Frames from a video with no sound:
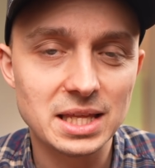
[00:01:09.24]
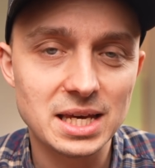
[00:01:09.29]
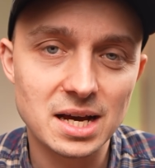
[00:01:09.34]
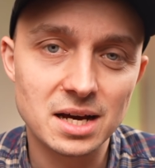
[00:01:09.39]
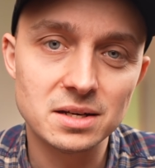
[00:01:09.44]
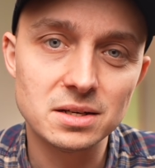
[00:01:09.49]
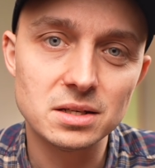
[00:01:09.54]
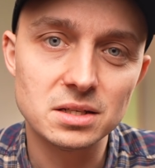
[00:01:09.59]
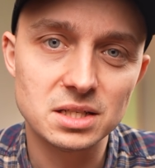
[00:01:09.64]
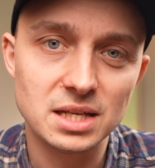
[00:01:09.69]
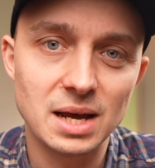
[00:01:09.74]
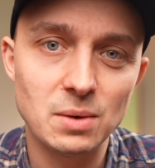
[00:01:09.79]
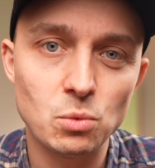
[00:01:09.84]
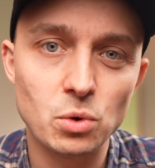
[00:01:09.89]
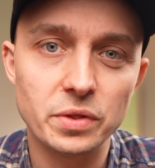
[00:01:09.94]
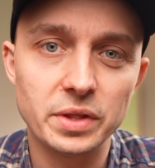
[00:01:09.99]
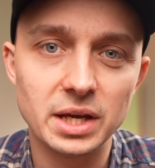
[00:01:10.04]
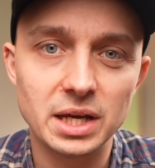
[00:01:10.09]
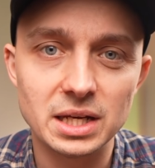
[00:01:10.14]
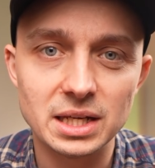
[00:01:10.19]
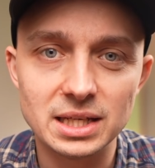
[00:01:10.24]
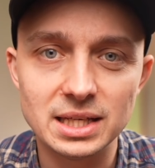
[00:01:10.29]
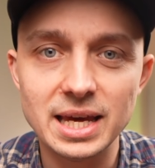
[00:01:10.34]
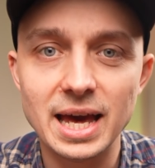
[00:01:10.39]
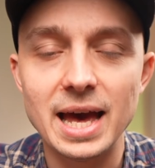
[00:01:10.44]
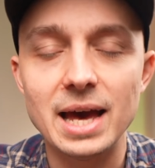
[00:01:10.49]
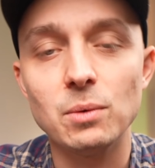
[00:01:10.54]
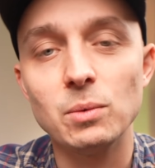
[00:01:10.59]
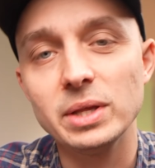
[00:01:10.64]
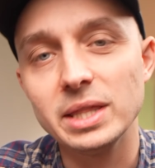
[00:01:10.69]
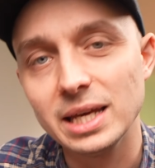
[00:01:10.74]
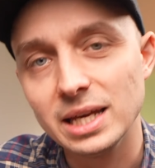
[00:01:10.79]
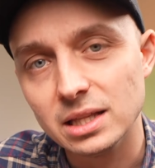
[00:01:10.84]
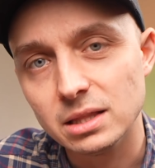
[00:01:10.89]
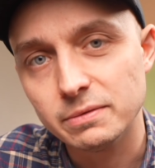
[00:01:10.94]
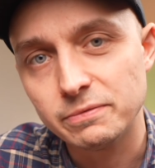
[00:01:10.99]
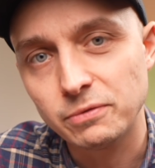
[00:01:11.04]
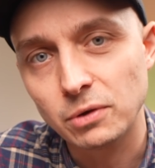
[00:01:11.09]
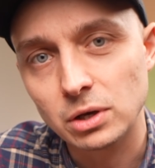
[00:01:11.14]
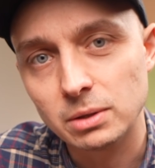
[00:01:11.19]
they understand what they're going to get when they hit
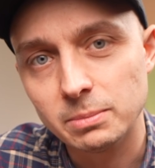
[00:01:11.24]
the follow